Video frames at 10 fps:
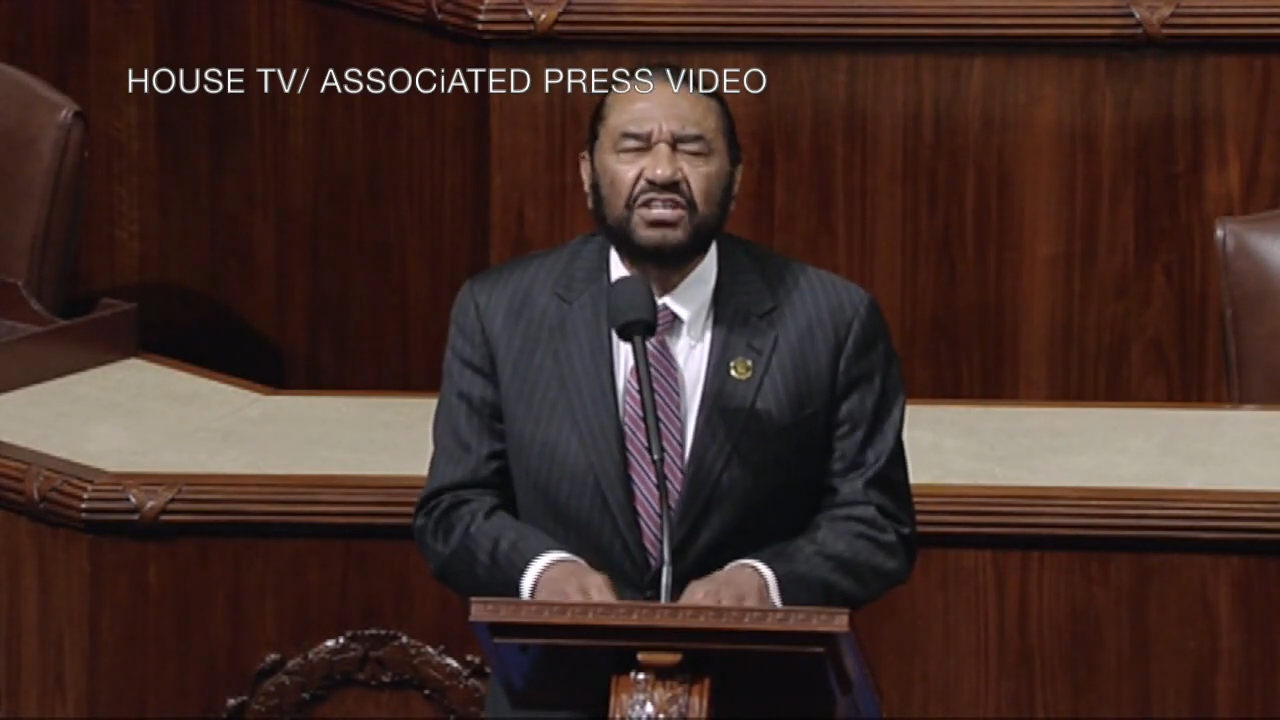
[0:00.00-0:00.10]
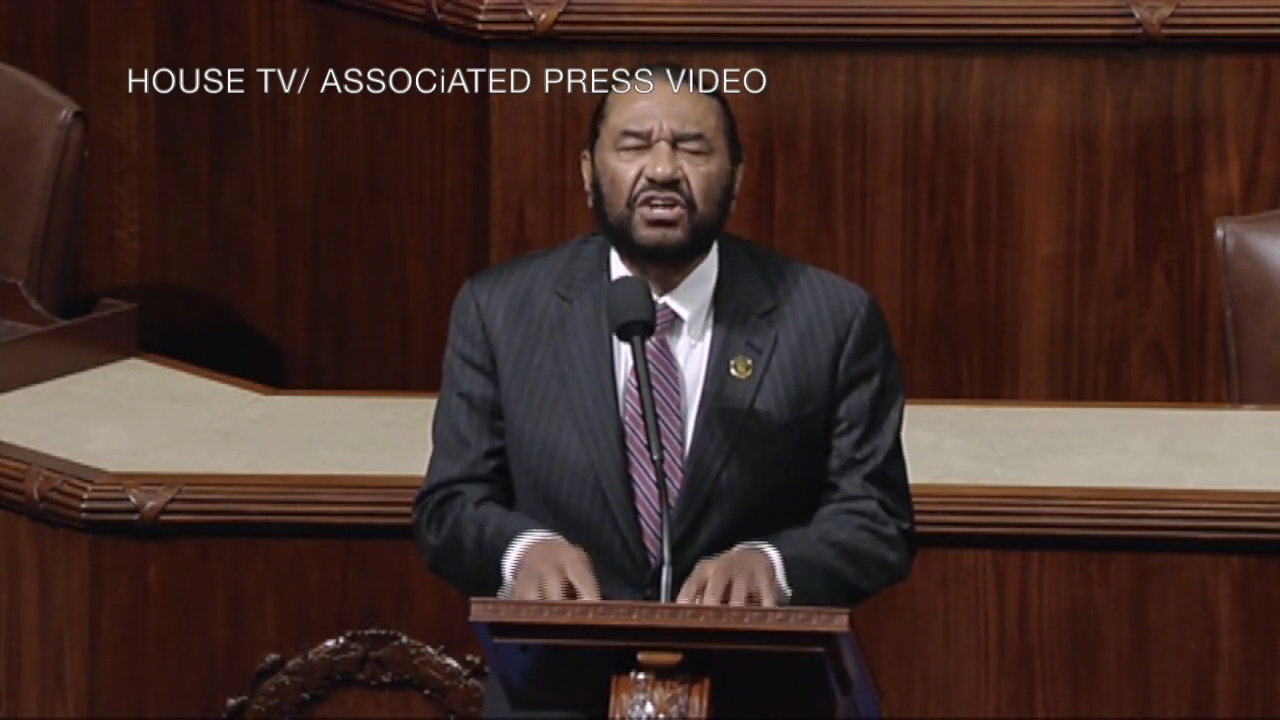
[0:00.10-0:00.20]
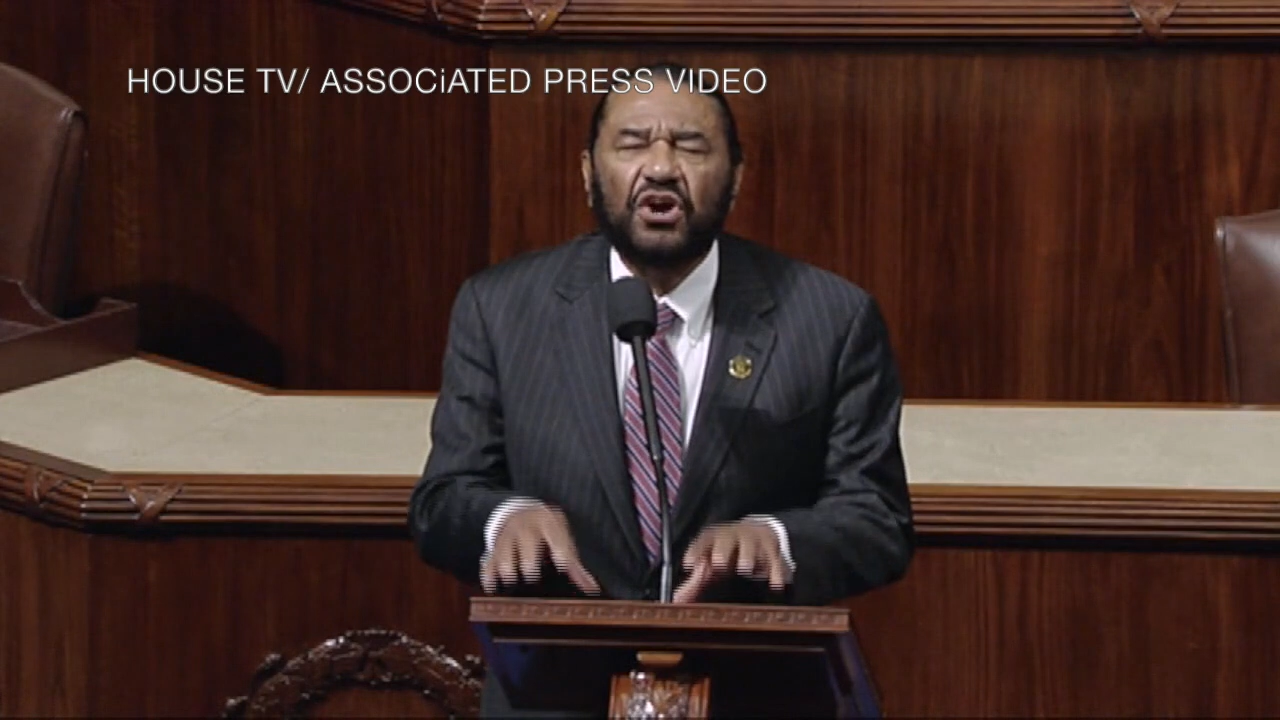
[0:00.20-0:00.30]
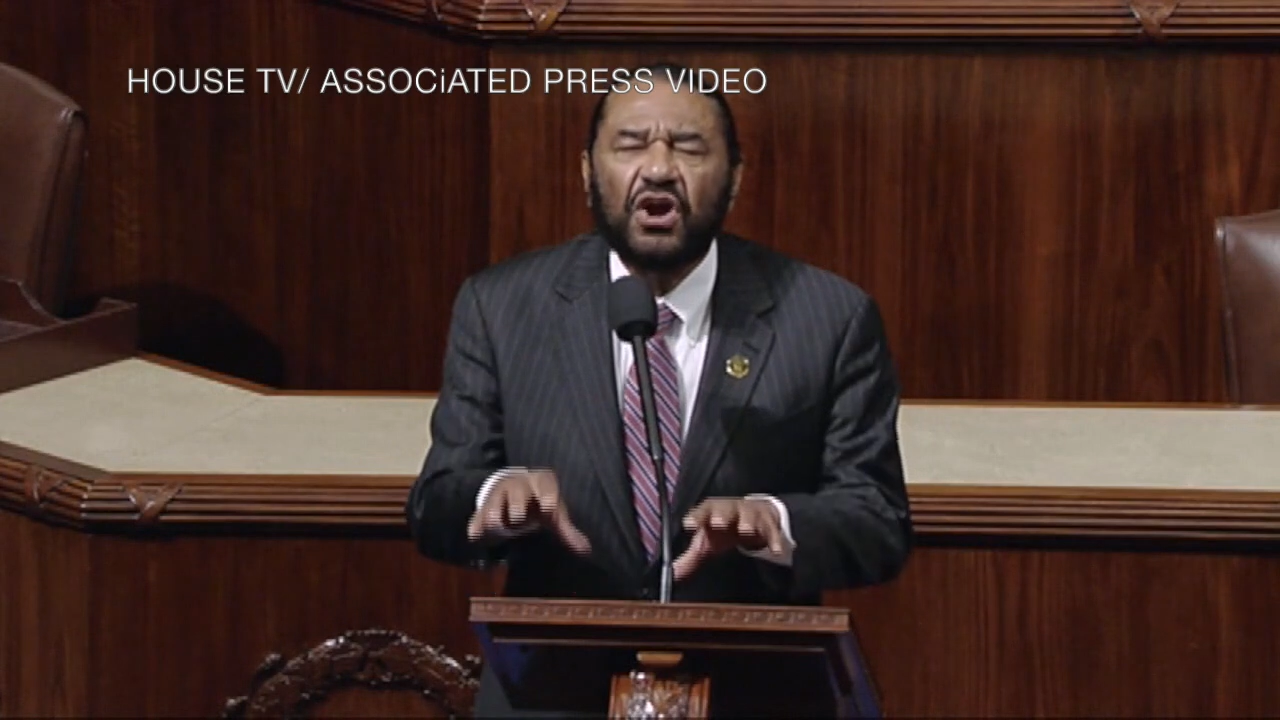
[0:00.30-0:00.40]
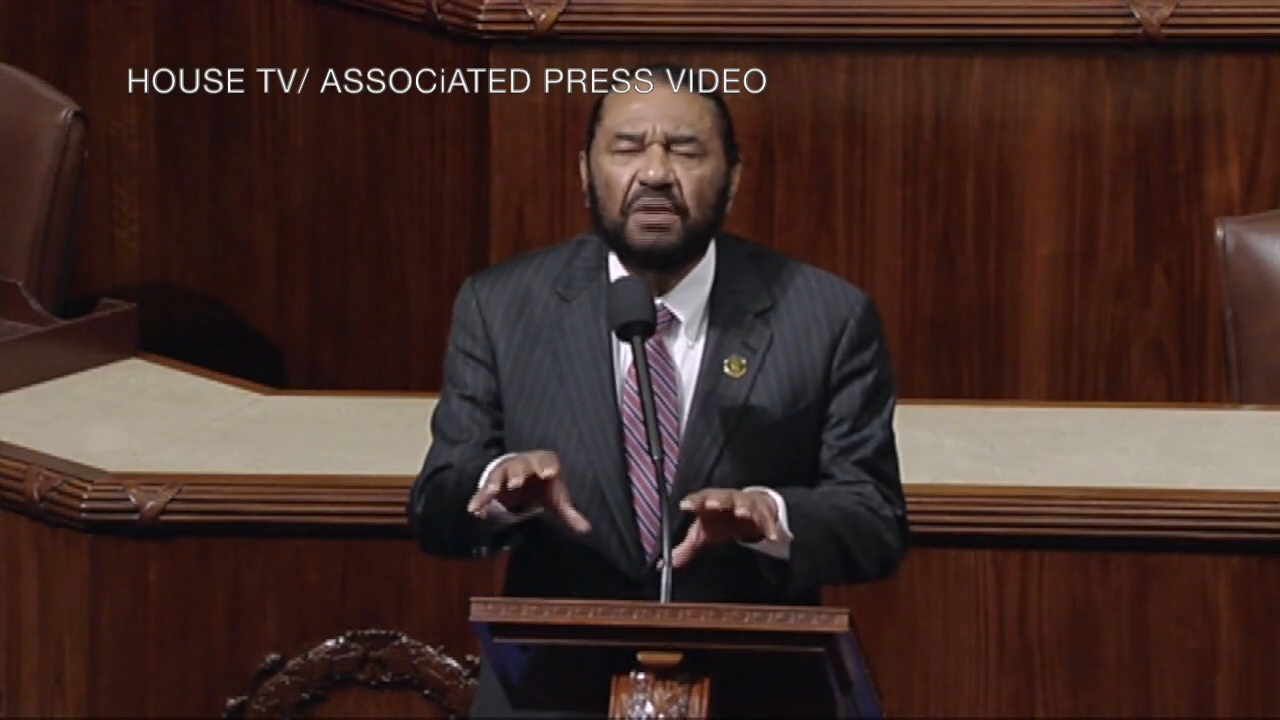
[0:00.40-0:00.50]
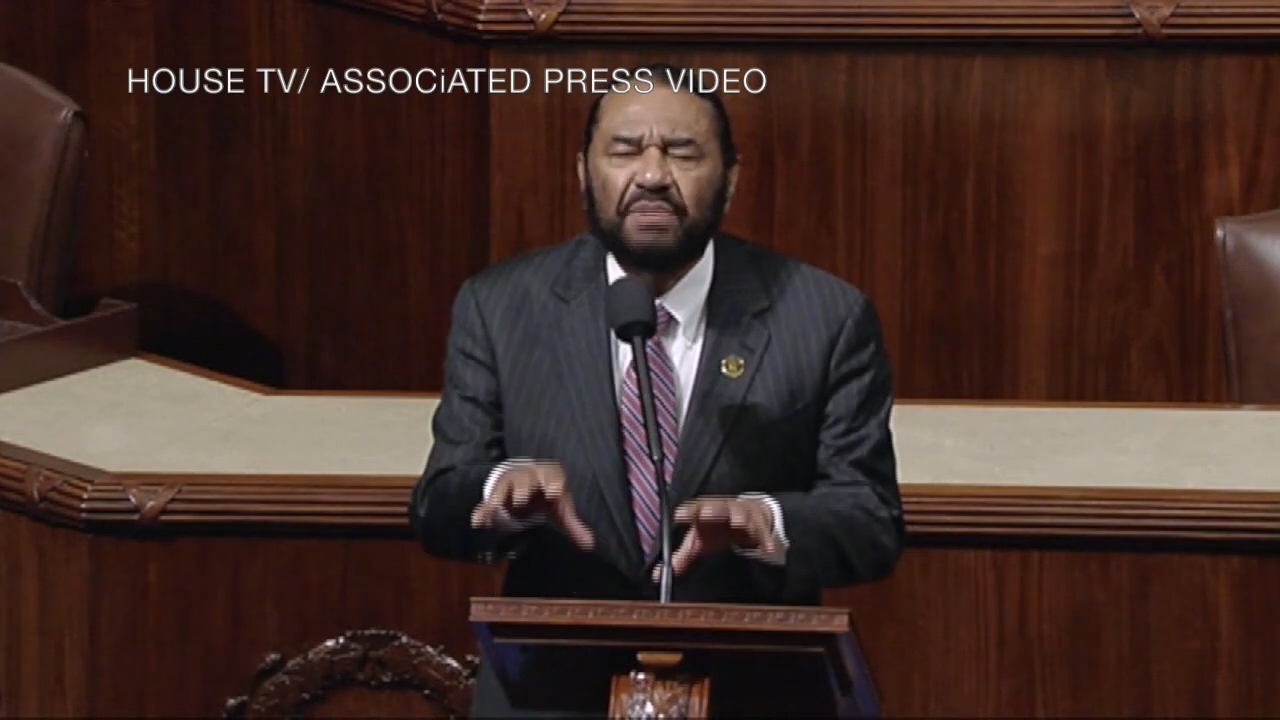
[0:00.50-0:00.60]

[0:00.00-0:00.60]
occurred